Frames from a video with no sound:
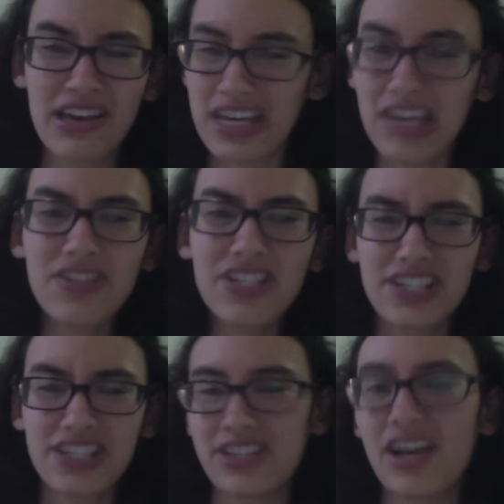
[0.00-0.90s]
Even
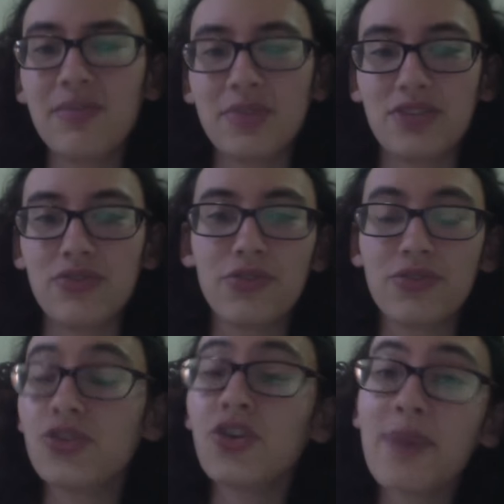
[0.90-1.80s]
Chisame, who
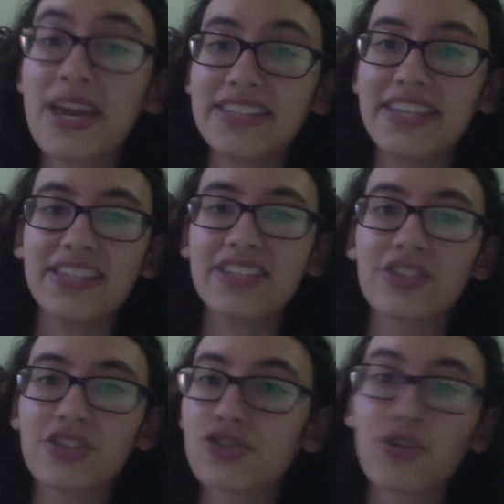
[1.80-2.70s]
Sorbet says
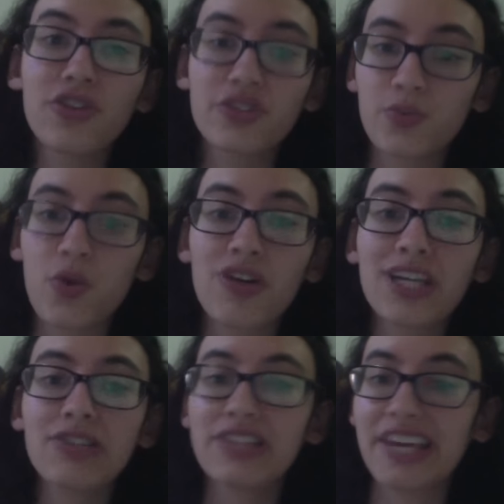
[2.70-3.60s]
is the strongest
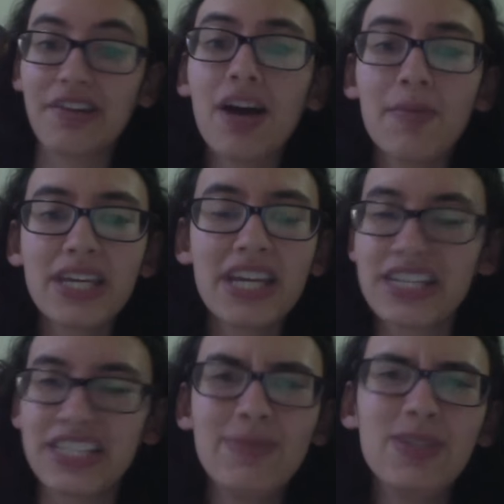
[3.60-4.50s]
warrior in their army,
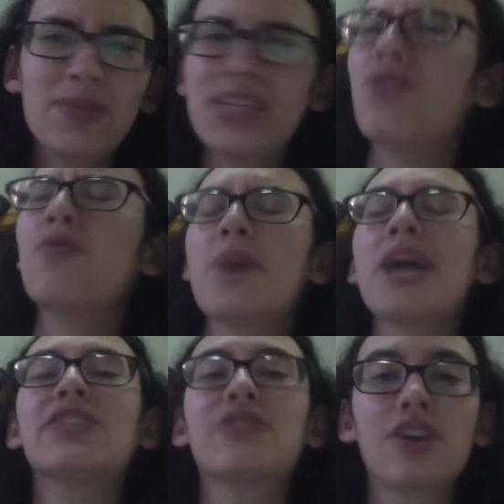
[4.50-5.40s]
seems to be no
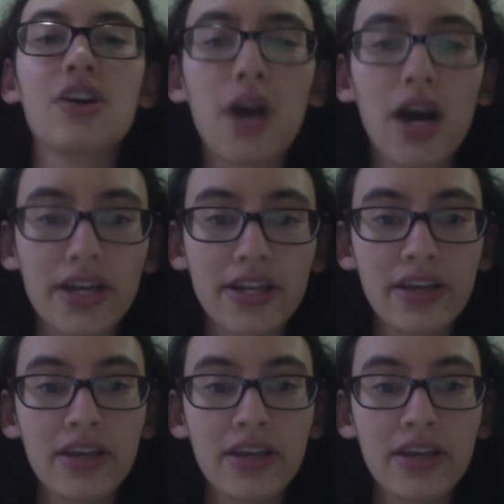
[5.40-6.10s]
match for Gohan.